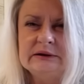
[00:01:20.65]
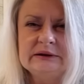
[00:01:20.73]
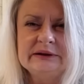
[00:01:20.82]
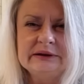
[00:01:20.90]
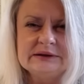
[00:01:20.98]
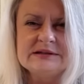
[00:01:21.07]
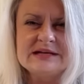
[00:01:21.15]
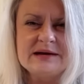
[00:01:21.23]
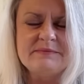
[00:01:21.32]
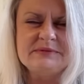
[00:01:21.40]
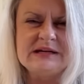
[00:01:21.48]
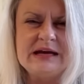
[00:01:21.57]
little
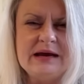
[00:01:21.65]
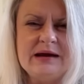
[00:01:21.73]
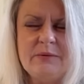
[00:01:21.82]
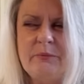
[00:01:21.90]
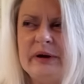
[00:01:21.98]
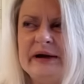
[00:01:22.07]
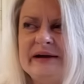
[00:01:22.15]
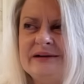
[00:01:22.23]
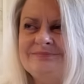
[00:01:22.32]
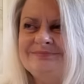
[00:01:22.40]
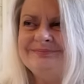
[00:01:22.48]
tempting, but